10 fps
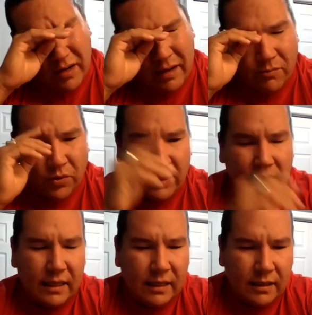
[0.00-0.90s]
am
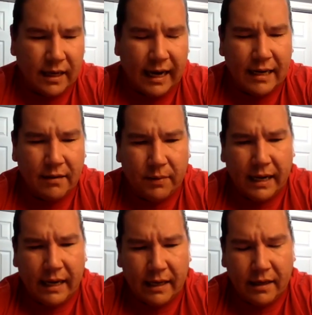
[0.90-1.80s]
really guided
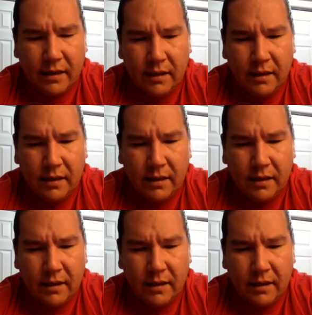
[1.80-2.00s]
by